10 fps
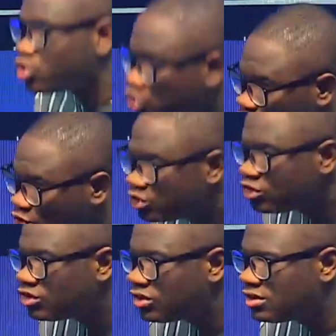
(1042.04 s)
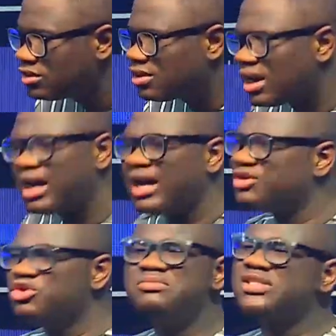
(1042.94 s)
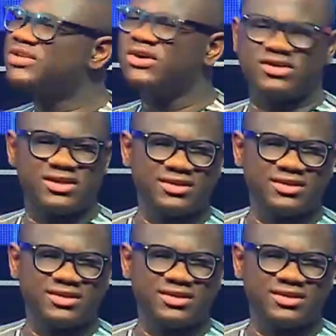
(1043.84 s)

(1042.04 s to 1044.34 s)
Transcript: you, uh, you miss God.